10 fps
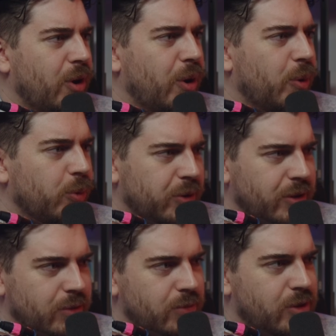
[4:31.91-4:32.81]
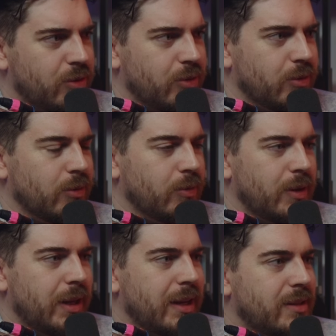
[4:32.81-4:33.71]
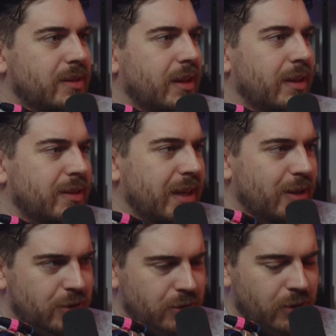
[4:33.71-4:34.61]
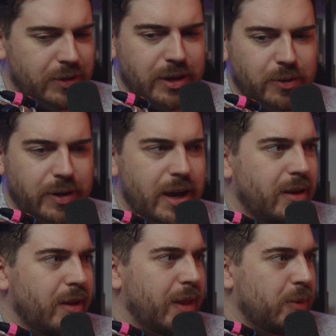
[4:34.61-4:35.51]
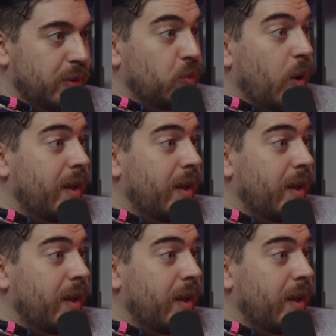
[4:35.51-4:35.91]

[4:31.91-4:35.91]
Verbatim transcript: older school siege content creator they would